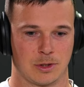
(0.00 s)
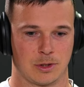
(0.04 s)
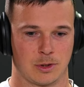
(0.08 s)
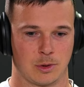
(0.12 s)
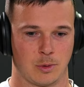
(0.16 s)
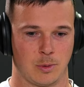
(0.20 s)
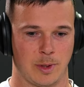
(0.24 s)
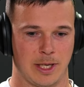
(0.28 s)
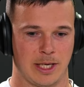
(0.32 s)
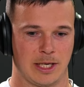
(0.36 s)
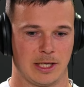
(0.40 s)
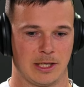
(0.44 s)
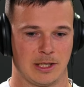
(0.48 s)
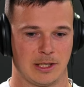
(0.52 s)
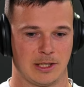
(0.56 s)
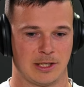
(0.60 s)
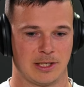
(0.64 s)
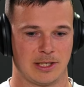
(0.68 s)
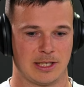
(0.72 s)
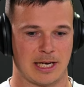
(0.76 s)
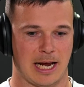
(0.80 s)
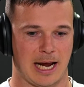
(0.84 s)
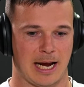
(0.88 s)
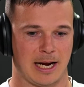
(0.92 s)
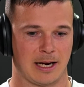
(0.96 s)
twin
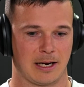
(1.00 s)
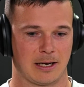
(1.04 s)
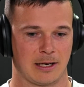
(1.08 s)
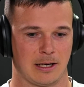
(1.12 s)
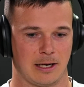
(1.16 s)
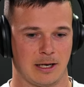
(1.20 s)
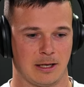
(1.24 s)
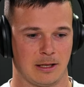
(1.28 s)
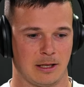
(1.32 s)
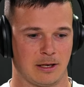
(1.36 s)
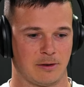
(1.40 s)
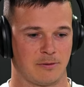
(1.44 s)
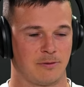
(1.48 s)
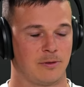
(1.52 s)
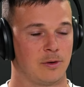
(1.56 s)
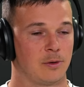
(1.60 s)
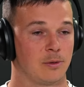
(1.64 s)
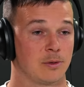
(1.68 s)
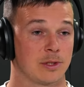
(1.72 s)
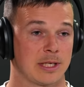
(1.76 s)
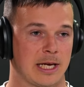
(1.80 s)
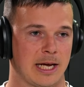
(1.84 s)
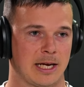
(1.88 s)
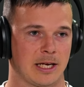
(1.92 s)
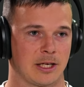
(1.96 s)
tanker, like
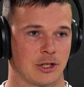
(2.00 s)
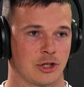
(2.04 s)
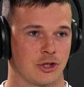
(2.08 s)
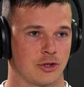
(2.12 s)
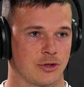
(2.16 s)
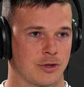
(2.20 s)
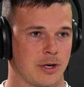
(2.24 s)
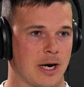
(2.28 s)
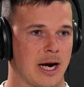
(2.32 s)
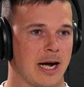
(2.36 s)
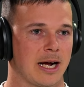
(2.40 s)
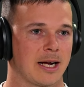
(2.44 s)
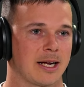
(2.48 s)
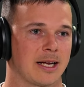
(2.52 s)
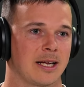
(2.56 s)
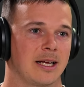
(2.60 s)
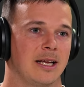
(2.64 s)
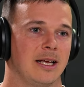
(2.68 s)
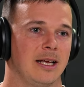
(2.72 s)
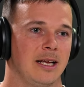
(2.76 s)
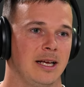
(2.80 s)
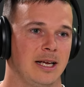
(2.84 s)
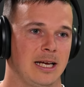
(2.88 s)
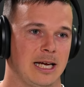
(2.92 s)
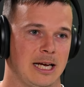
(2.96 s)
fuel tanker truck,
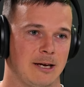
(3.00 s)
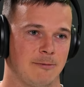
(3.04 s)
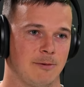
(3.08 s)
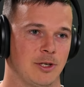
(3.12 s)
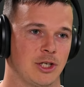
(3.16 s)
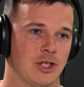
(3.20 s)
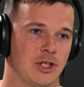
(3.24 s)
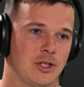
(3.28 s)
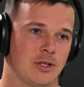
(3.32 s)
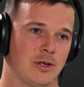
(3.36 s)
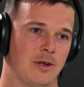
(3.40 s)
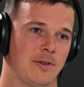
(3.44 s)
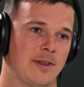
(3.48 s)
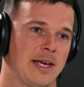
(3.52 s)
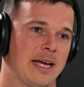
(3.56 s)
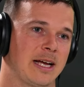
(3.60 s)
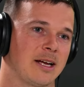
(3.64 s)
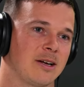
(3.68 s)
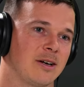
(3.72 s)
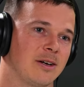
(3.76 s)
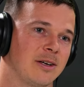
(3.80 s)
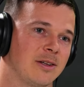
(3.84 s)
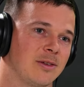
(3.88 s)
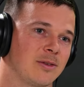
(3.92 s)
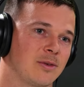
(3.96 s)
and we shot that
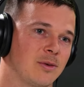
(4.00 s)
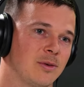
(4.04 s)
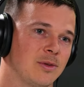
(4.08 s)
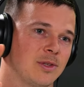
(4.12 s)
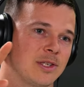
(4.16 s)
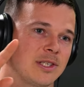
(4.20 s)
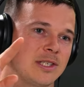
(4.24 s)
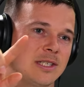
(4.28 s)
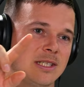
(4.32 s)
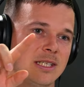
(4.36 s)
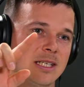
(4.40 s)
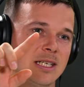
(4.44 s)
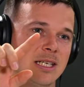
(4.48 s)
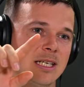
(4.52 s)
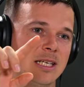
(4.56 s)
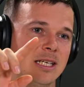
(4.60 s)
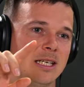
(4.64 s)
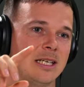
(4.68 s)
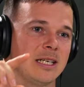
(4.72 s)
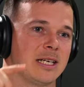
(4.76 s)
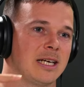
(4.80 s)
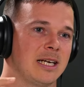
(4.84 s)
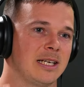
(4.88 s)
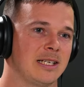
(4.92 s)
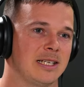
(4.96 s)
going through the
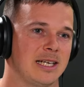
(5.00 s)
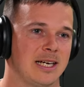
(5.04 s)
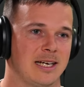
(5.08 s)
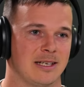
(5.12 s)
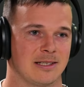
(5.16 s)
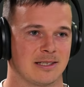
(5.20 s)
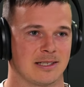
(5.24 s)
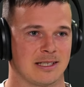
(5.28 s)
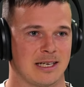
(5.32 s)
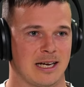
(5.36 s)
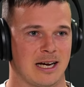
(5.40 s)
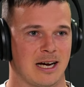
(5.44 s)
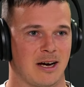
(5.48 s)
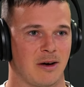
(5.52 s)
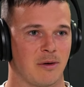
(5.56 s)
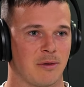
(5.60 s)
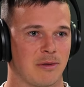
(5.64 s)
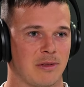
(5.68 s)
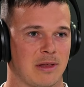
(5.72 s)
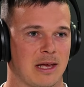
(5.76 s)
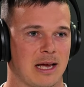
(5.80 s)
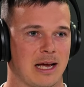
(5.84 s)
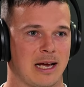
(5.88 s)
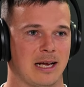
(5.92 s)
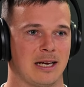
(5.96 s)
city and down
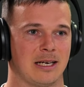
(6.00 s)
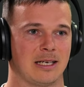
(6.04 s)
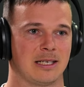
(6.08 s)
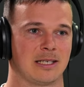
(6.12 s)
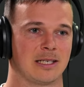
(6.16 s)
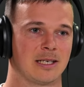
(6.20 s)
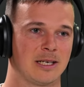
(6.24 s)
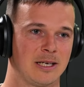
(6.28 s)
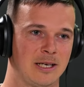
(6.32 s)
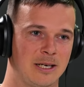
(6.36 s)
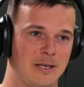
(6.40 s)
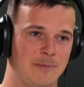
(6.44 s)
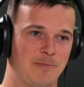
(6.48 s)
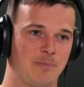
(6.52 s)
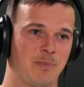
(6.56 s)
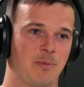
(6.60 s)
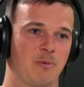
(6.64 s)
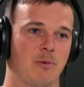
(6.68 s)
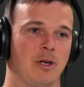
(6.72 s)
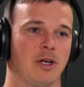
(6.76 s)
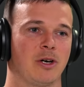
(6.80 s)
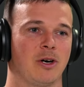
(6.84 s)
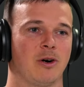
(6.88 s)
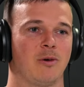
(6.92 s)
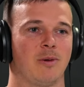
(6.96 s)
south. And
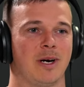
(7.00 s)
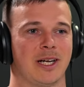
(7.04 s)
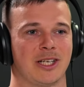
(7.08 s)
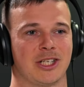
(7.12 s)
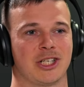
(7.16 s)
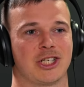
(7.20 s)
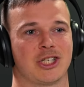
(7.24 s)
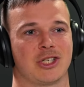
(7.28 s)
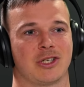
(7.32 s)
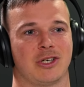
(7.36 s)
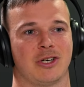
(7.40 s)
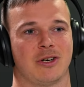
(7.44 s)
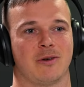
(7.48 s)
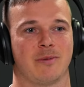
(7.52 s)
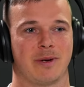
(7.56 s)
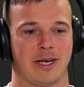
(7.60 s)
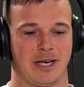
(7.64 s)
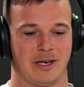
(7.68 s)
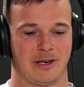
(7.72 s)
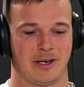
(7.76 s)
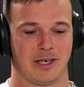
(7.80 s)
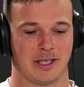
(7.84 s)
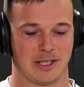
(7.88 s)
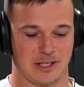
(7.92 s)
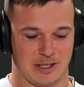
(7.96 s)
we got one shot
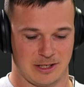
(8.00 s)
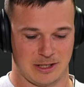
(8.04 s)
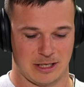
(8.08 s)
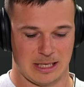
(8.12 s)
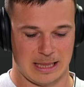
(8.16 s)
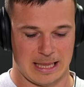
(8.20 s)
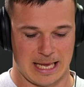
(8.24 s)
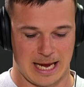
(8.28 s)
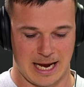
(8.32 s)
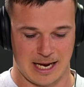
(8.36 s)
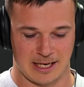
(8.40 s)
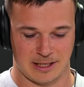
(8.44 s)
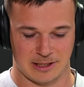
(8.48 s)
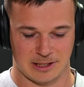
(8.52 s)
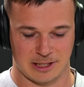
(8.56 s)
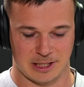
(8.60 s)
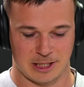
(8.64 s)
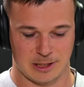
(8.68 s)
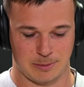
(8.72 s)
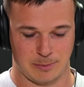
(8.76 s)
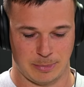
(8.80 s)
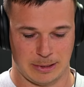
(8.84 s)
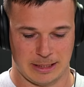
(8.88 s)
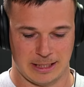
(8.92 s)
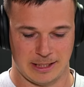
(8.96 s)
where it's the lane
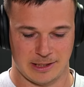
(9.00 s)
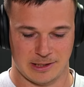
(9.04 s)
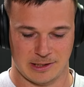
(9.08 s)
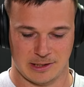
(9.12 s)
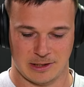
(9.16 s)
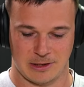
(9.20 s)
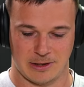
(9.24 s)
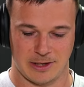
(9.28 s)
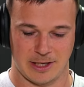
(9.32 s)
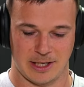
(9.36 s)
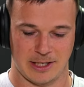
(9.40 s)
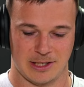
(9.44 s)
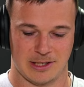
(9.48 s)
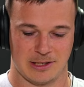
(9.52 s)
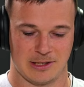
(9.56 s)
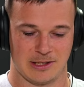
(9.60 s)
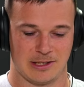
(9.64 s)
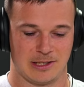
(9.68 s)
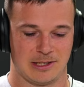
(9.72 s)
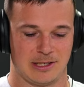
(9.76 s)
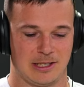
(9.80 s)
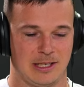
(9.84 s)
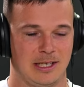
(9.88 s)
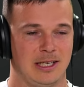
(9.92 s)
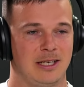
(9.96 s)
splits going into the
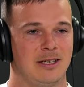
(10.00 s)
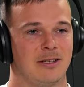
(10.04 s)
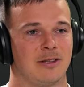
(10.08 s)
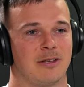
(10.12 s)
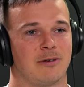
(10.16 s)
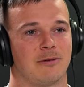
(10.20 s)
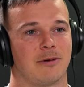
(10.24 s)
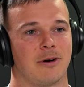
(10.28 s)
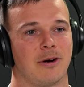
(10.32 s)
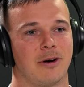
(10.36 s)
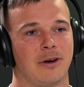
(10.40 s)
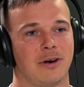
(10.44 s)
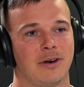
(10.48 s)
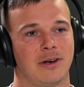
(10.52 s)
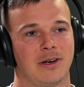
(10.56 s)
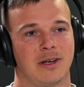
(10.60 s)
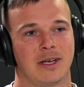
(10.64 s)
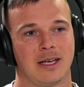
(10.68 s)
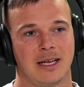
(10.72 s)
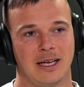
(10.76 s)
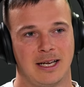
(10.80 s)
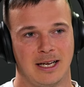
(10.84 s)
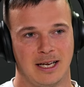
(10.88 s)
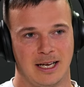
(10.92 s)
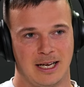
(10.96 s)
city on the mm-hmm, road.
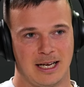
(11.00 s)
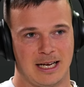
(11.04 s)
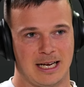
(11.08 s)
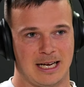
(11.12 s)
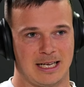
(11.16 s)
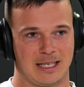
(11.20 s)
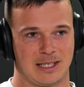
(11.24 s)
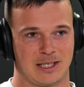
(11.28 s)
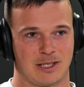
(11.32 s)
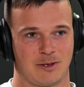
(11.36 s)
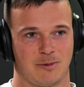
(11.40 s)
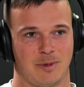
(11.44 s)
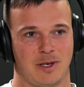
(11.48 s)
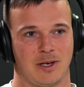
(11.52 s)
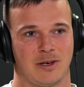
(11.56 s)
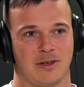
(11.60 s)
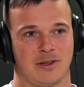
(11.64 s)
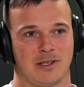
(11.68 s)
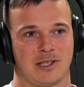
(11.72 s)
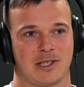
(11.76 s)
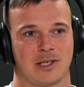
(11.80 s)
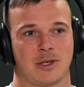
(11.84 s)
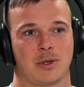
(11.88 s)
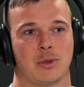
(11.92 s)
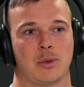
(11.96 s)
Mm-hmm. And so we got
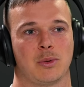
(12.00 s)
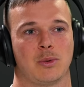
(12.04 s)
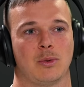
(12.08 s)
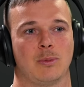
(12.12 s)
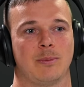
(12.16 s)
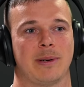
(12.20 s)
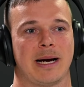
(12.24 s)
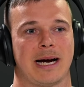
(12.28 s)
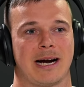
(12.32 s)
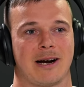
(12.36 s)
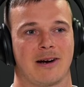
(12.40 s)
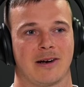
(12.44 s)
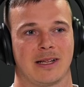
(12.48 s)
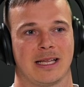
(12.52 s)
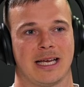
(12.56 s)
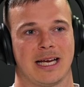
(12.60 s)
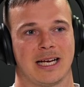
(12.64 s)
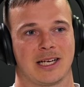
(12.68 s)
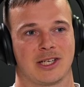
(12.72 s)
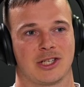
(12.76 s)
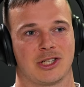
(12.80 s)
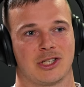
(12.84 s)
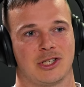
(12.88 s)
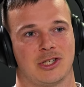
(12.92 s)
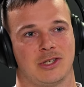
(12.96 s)
this cool
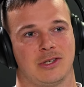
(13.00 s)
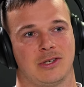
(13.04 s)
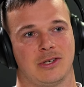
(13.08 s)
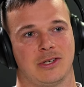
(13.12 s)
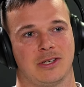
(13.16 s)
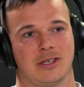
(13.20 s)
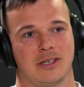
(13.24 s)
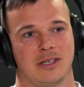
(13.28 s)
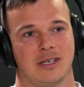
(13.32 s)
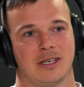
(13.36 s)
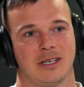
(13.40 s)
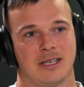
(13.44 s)
parallax shot